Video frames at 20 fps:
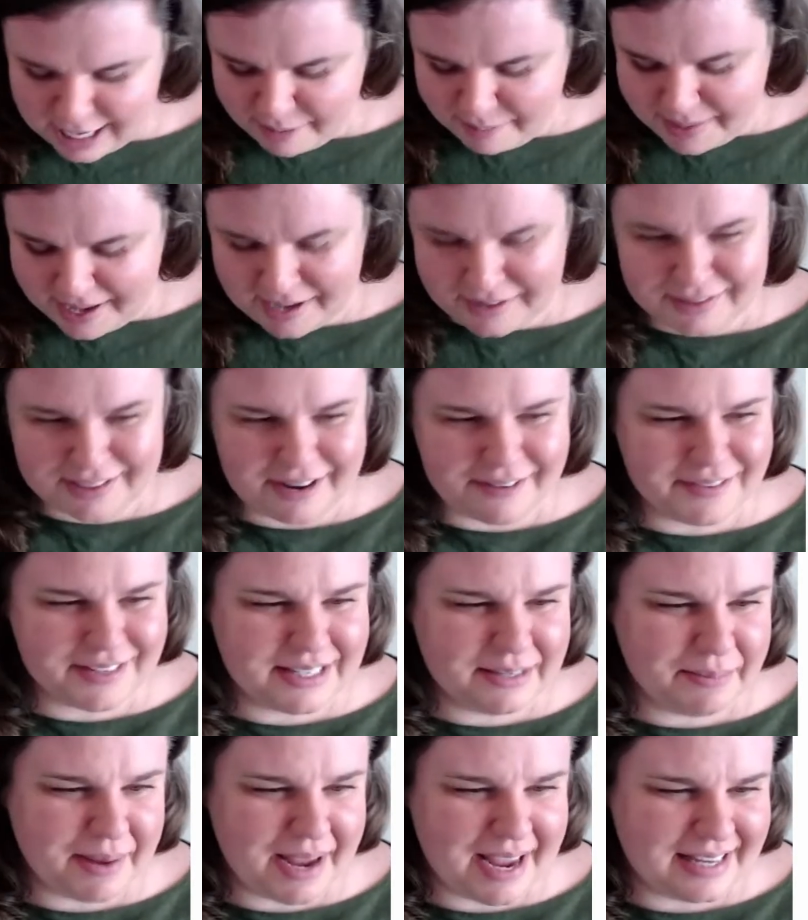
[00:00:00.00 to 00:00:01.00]
amount of
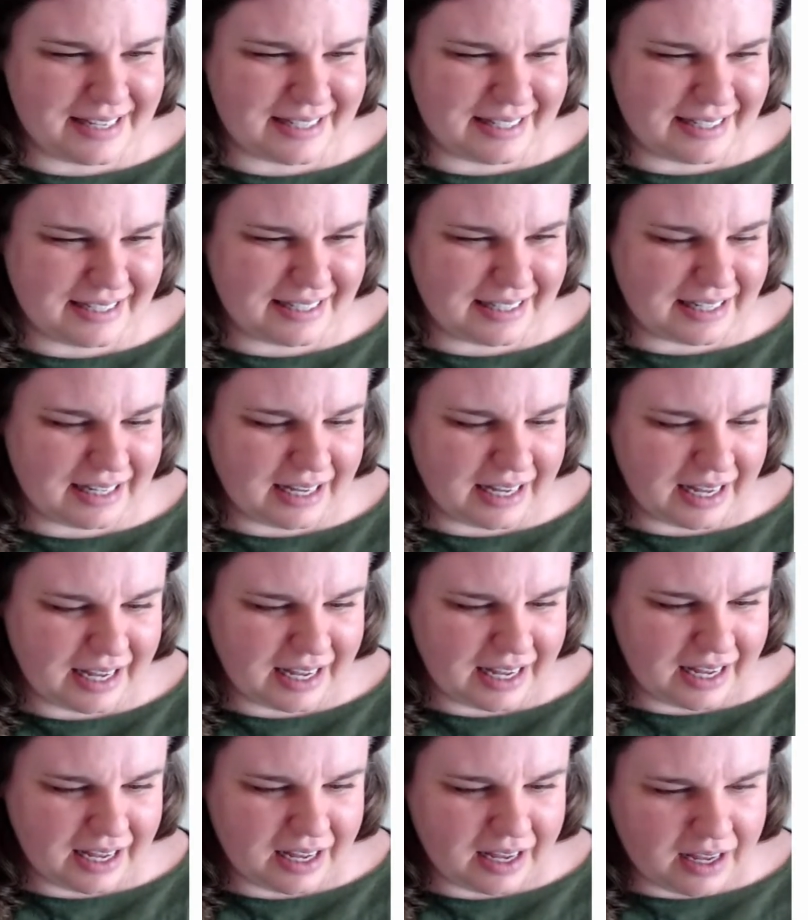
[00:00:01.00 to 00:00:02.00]
space.
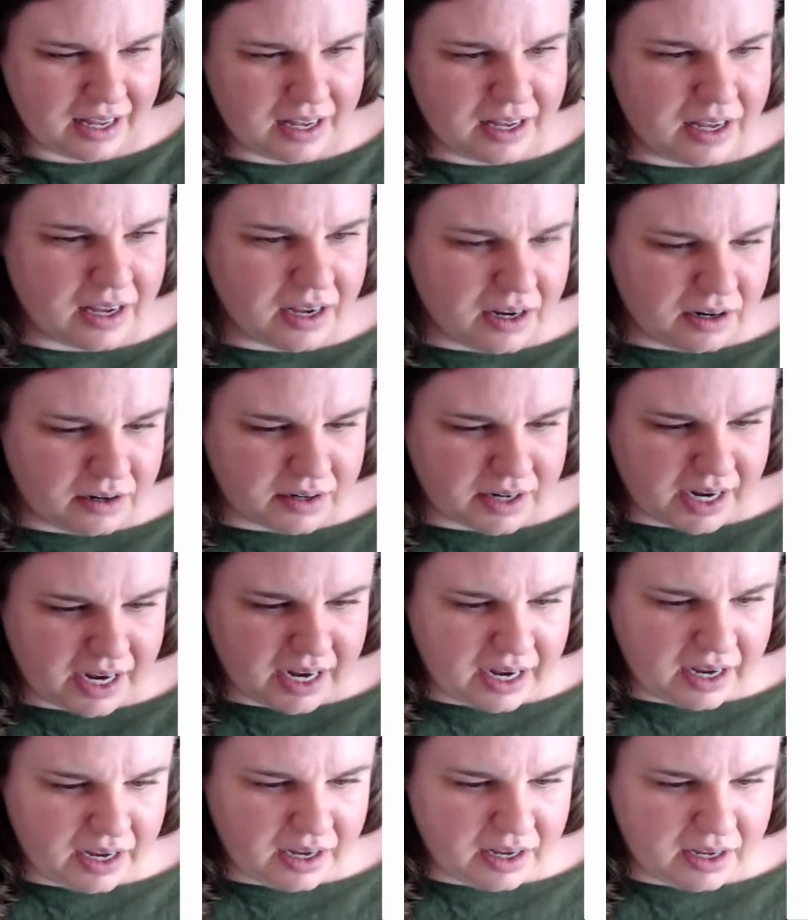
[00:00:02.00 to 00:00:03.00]

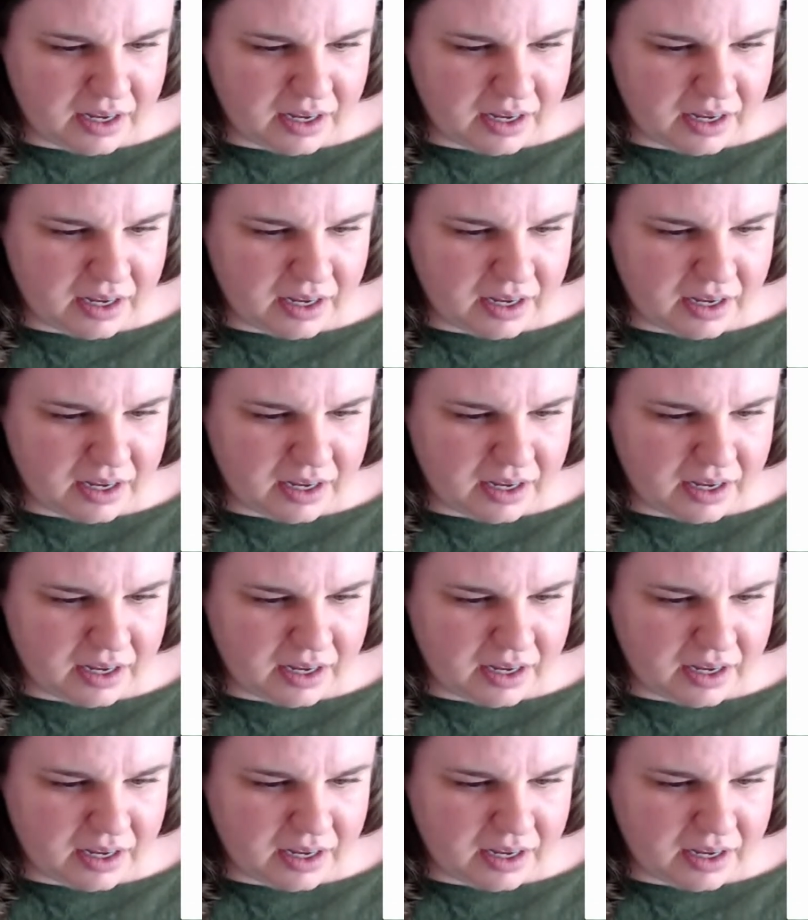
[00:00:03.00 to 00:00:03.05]
Okay.